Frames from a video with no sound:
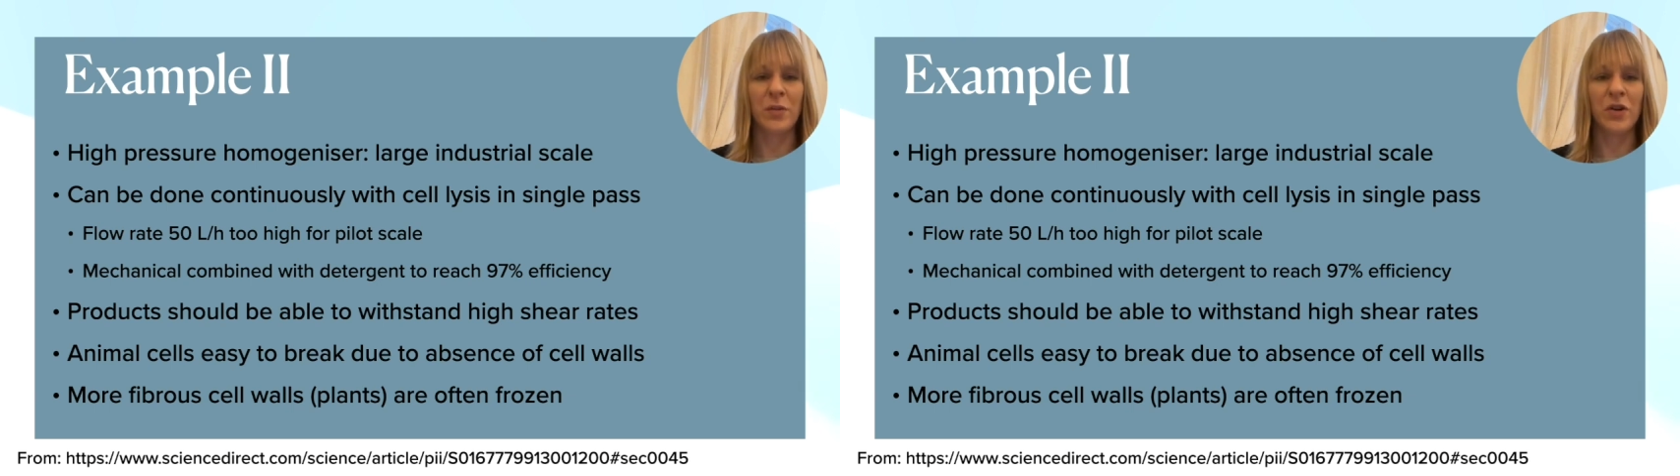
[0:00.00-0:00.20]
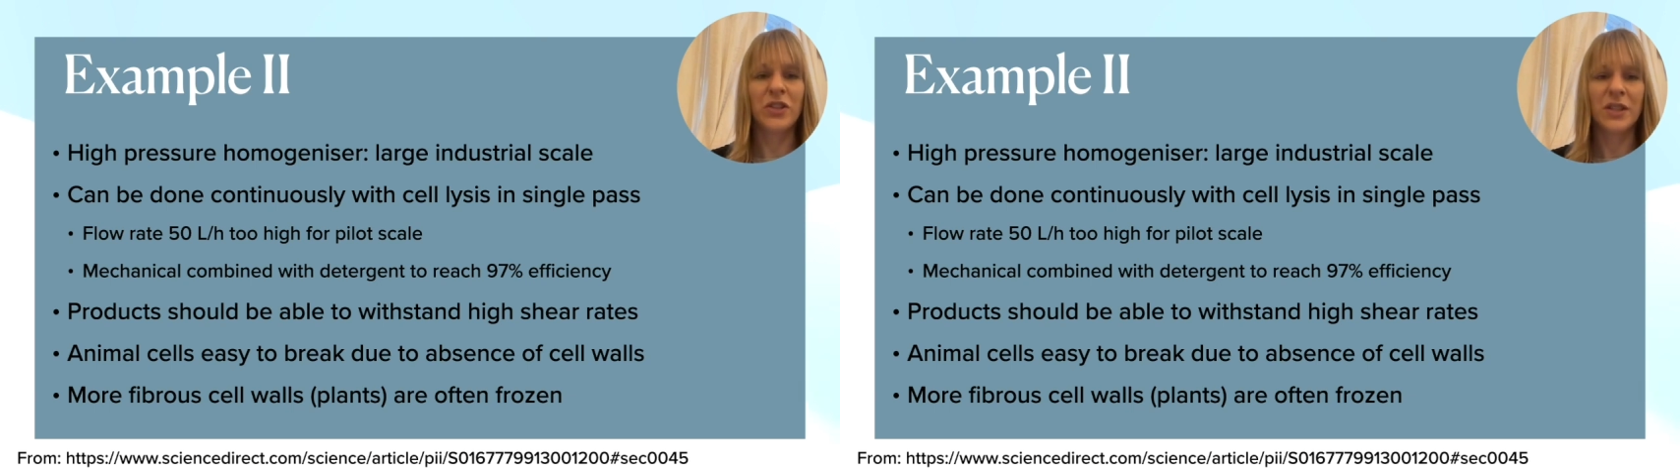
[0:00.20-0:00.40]

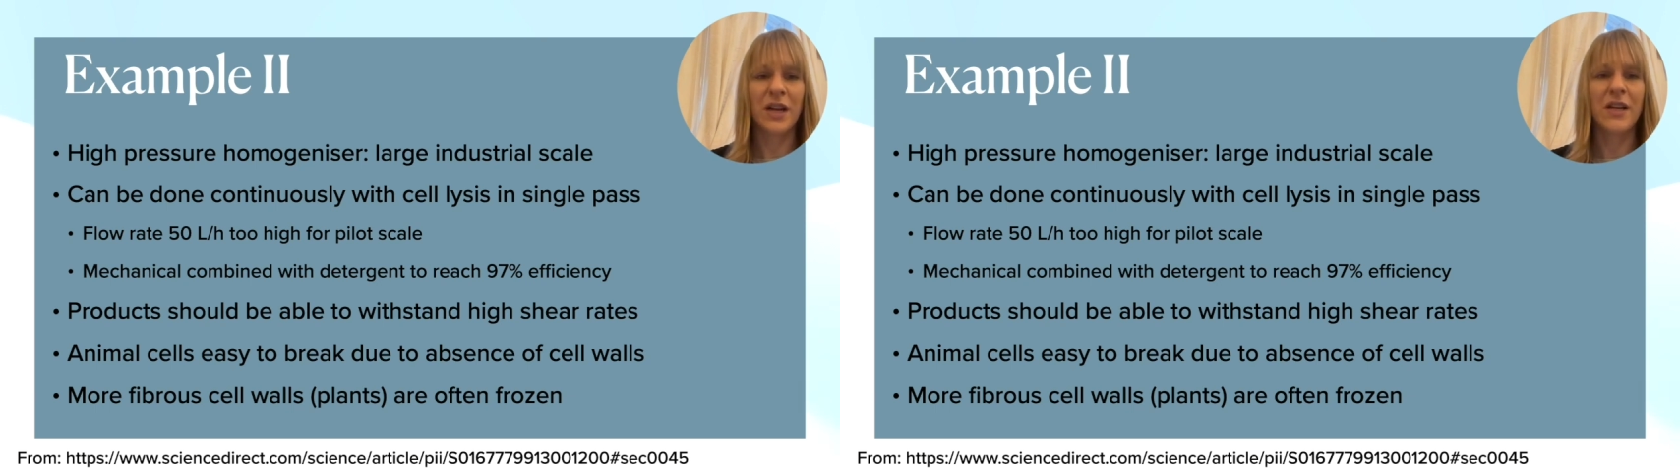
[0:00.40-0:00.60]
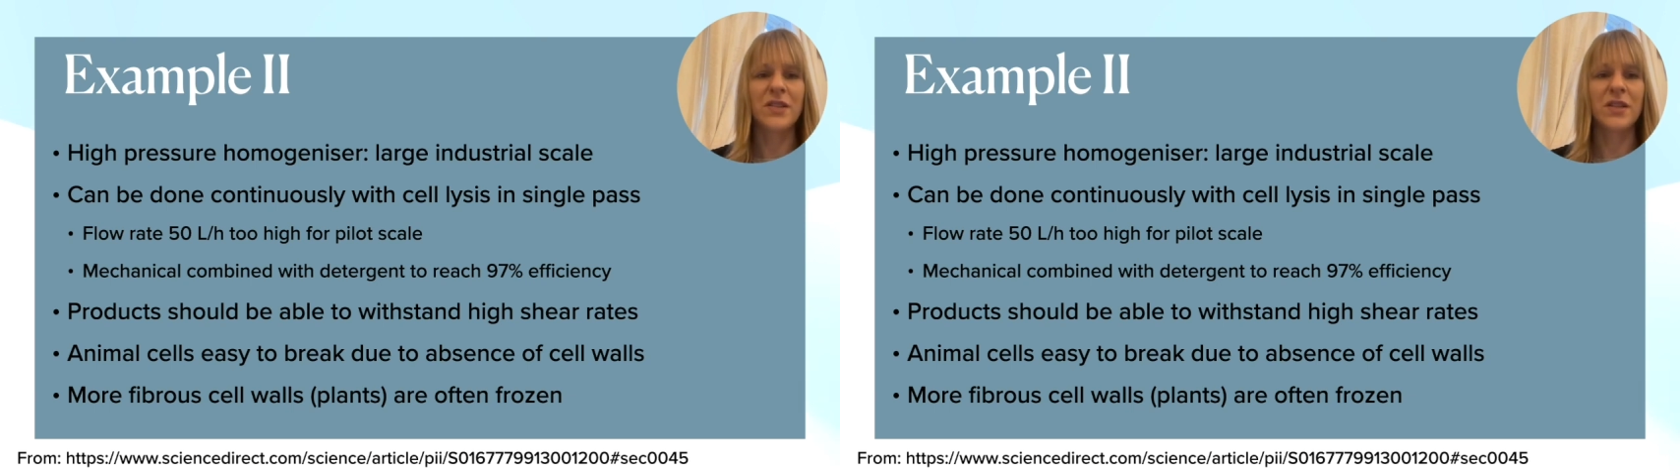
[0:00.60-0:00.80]

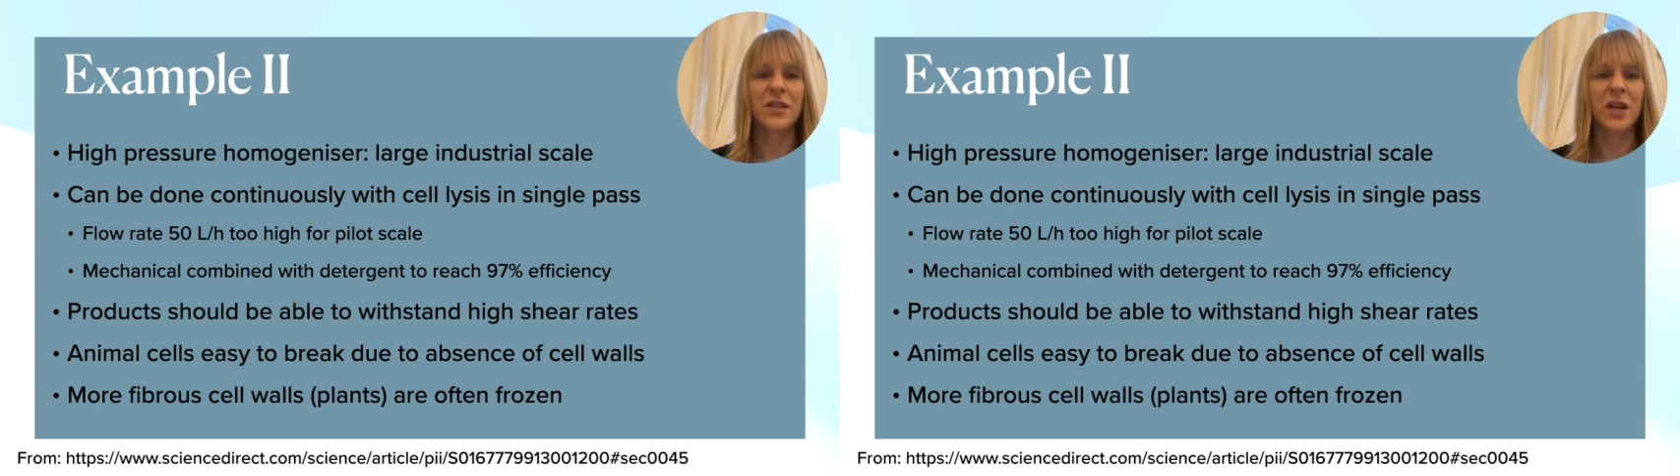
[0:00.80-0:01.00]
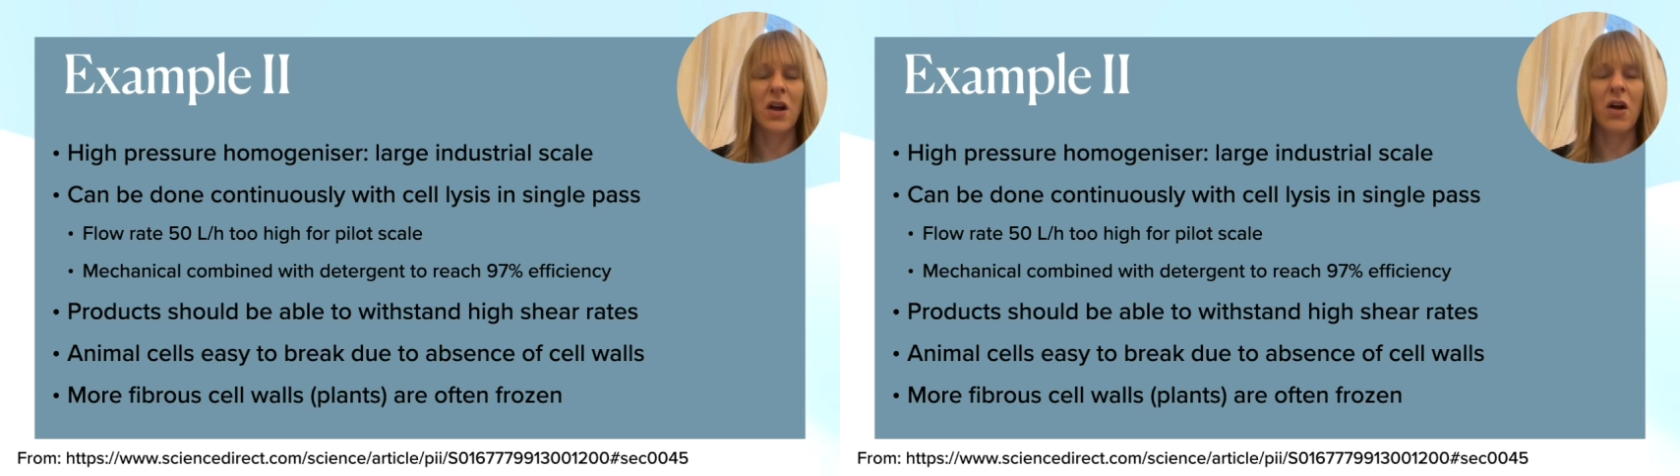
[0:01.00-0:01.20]

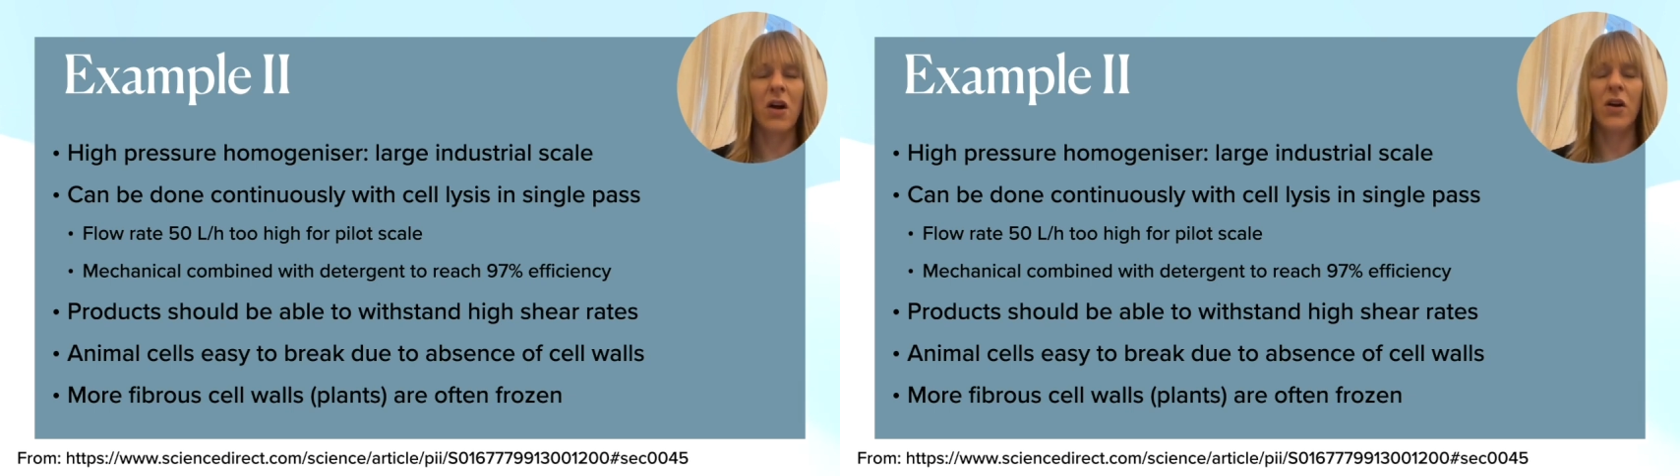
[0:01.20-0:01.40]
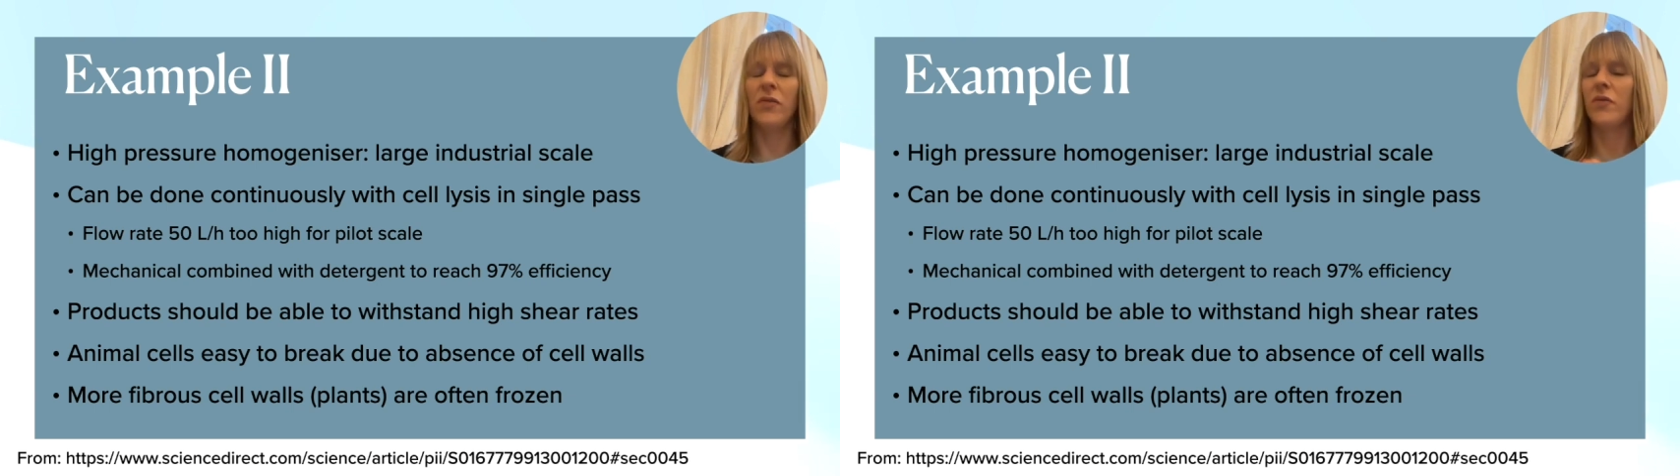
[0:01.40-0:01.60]
homogenizers
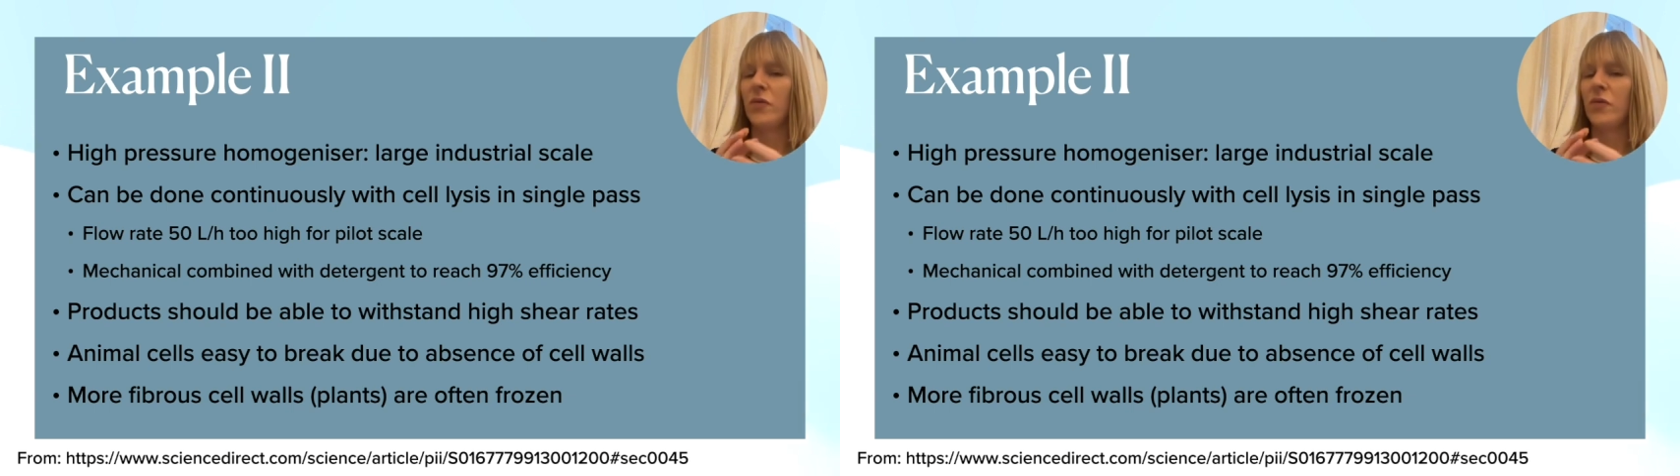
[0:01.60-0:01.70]
are